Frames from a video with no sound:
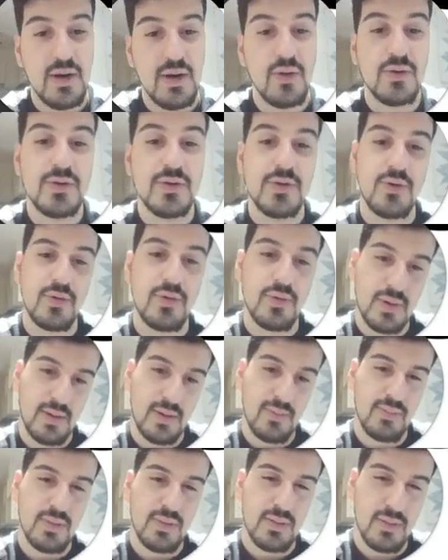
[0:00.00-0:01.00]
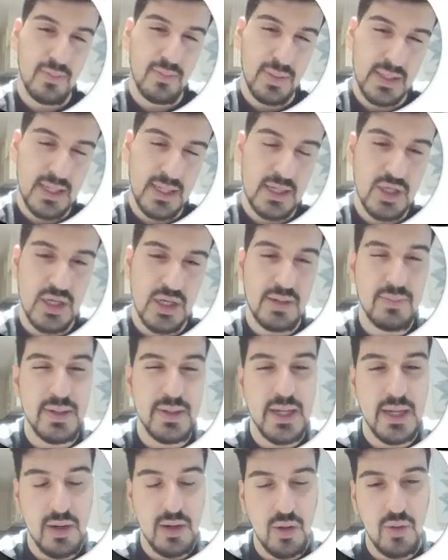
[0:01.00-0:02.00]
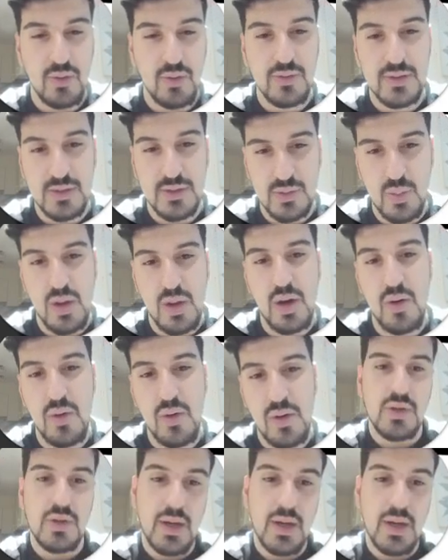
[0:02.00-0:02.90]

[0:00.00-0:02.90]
and also could potentially be a nose as well.